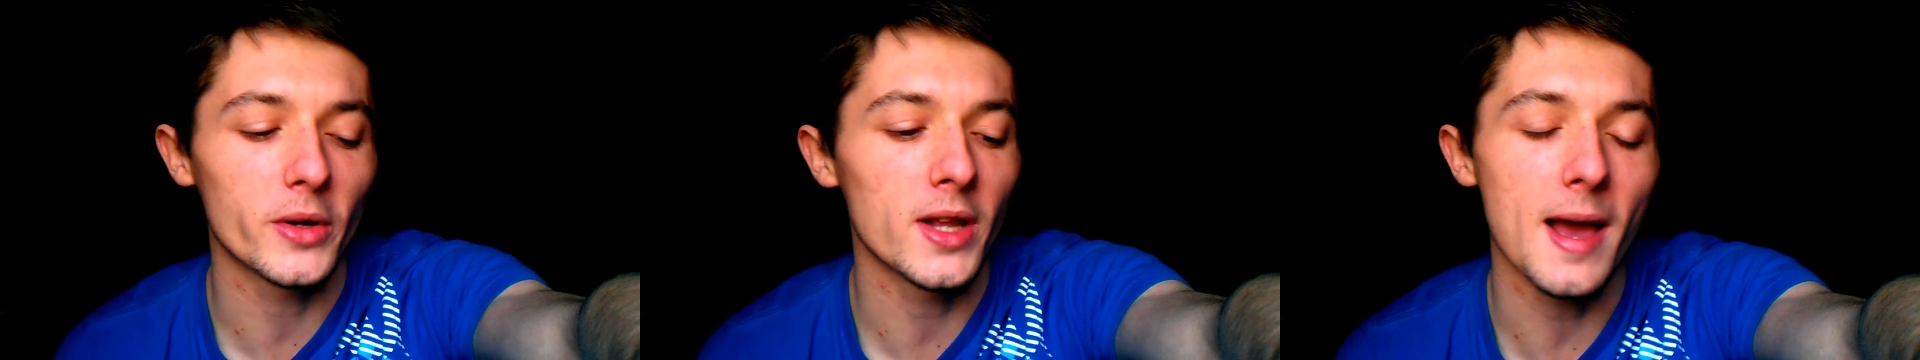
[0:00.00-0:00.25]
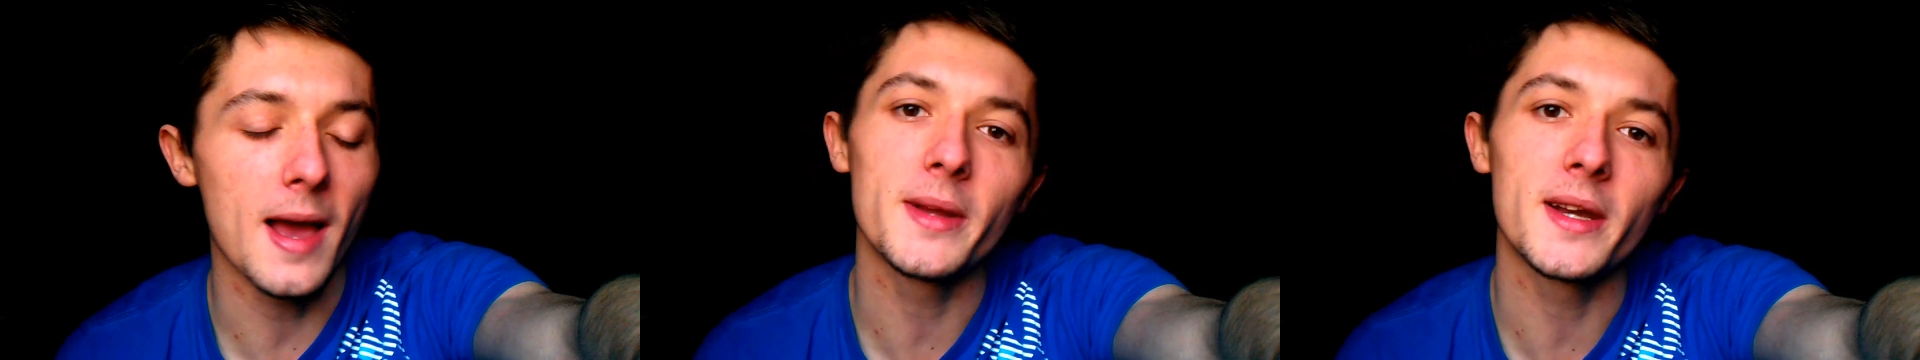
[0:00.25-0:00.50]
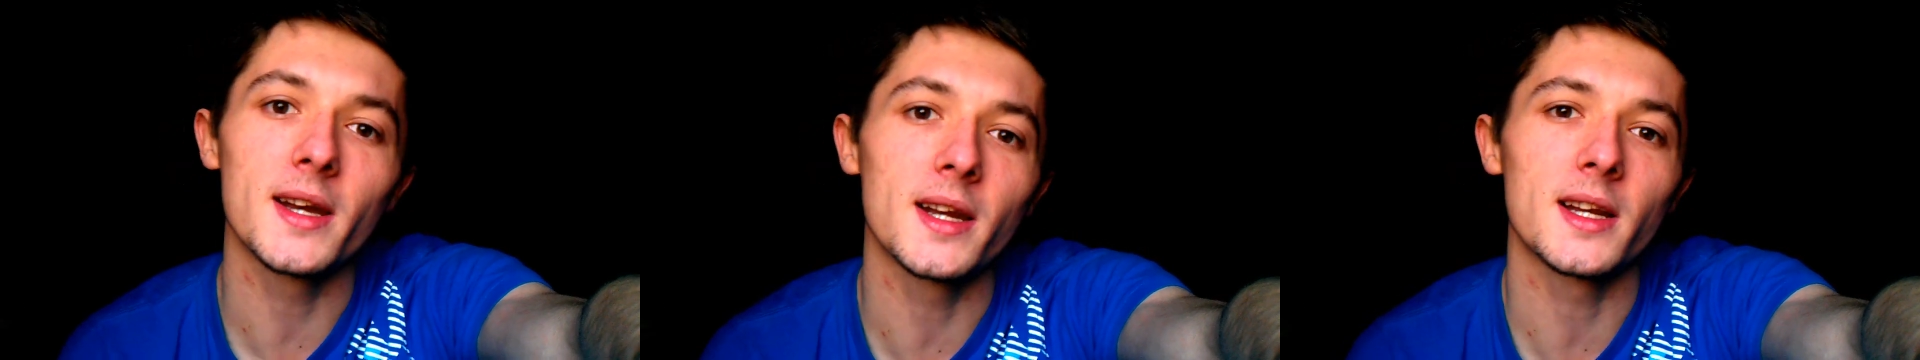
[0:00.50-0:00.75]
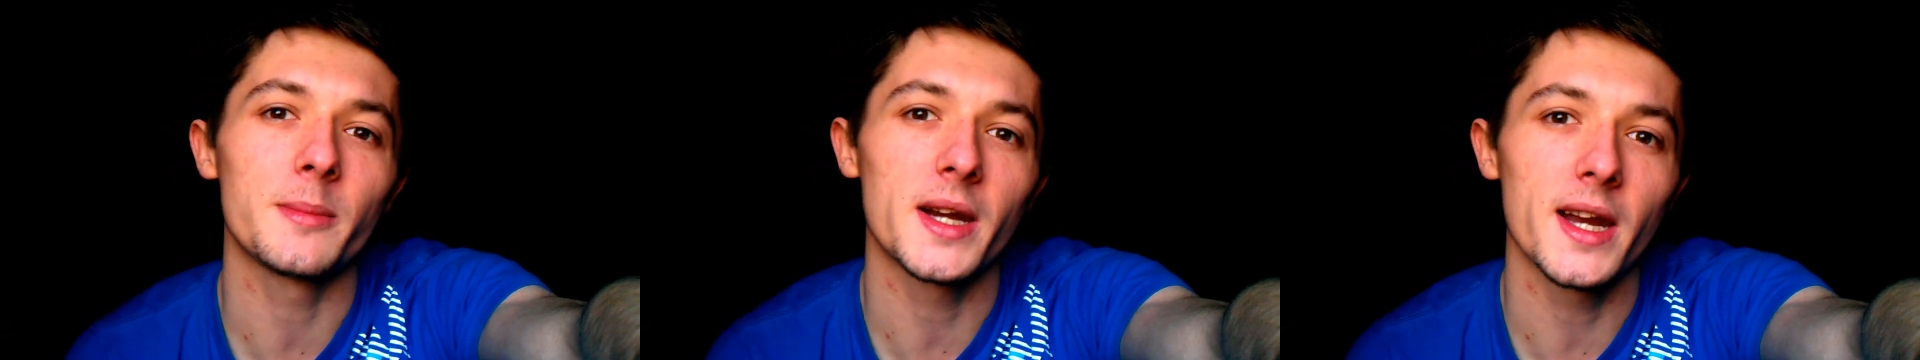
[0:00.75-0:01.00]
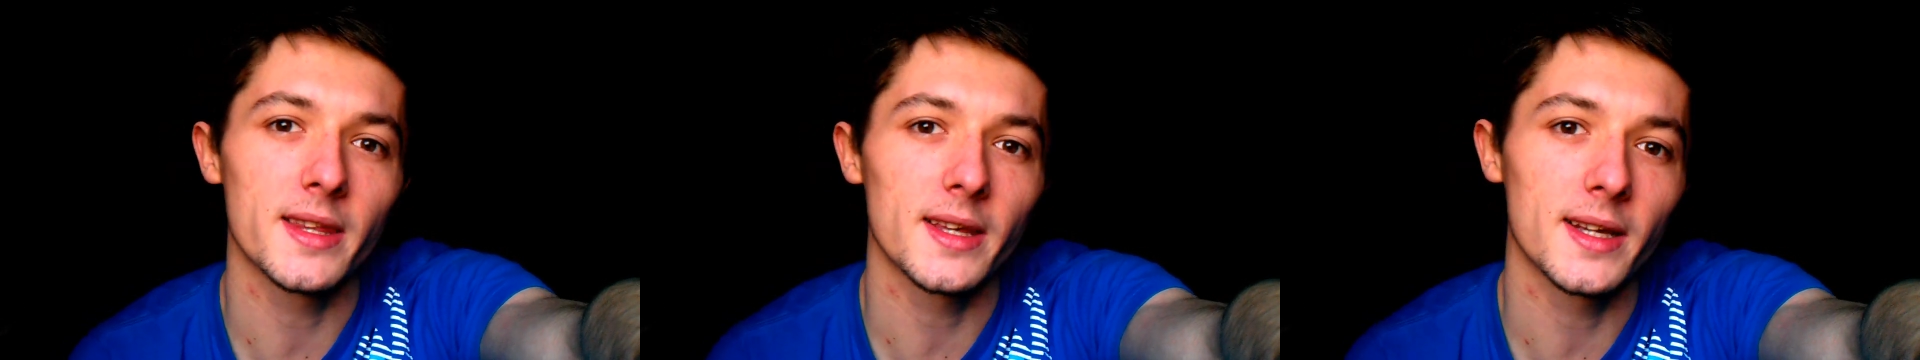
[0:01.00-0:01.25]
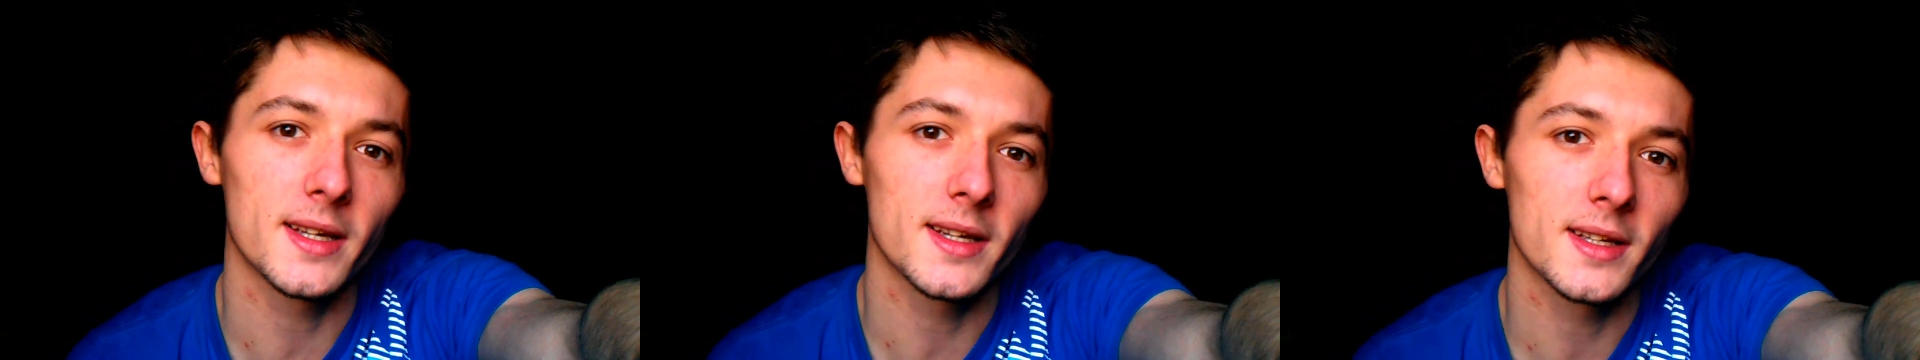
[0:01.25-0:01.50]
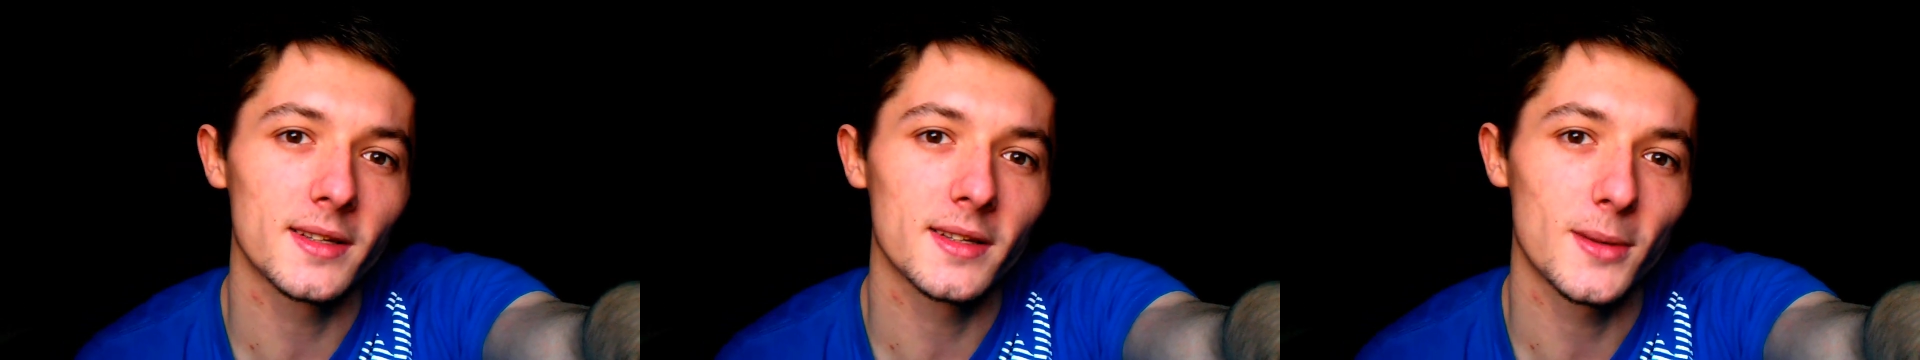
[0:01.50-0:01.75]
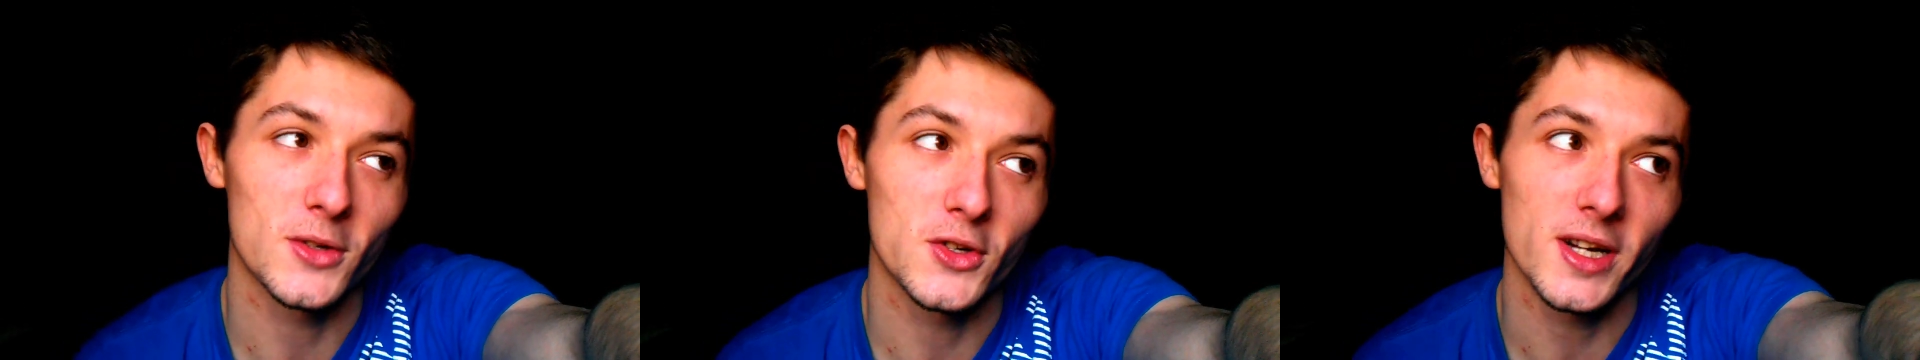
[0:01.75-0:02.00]
I'm going to up it a little bit I think,
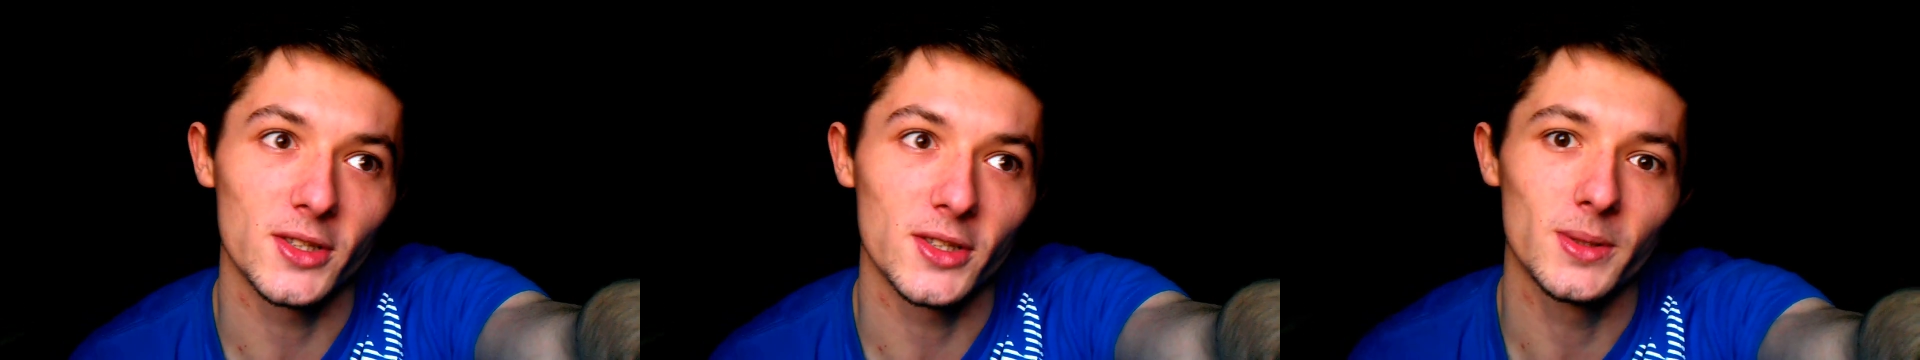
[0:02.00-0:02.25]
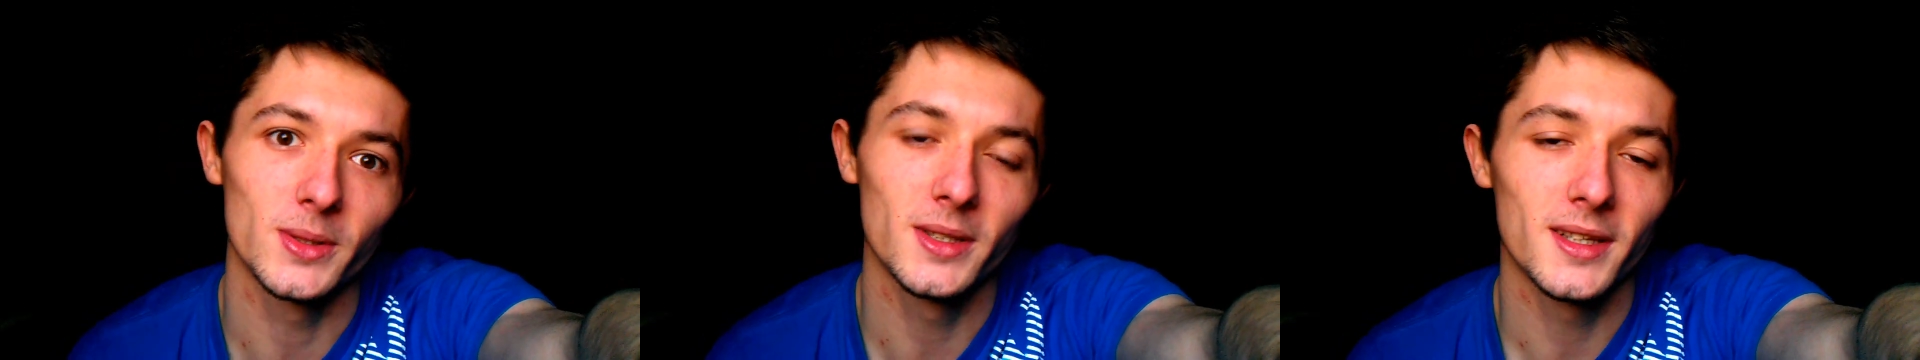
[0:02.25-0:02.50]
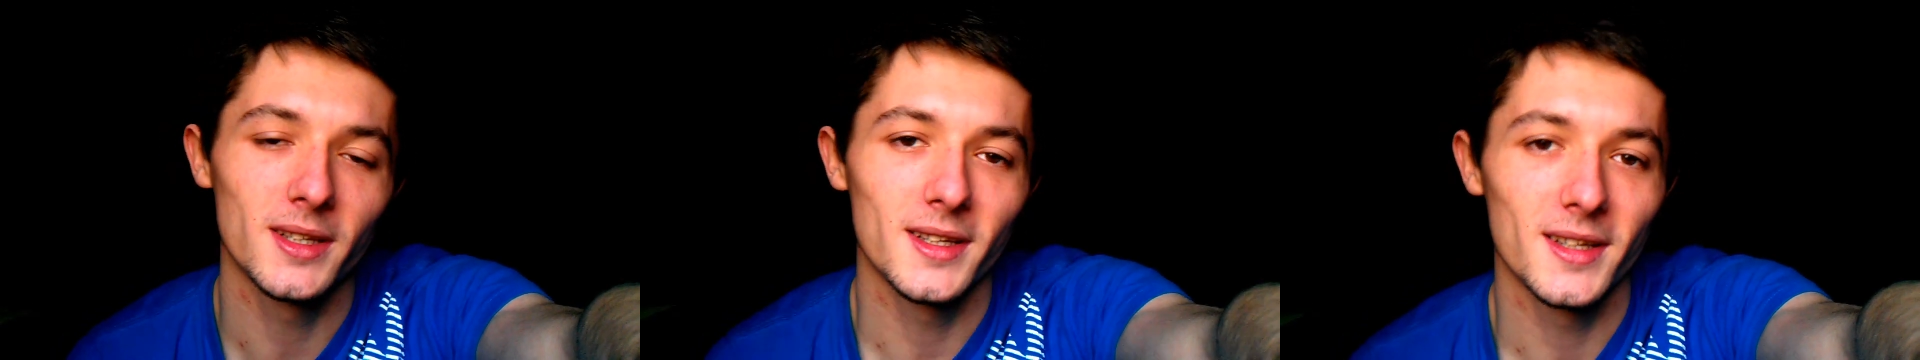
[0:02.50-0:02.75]
I'll try to.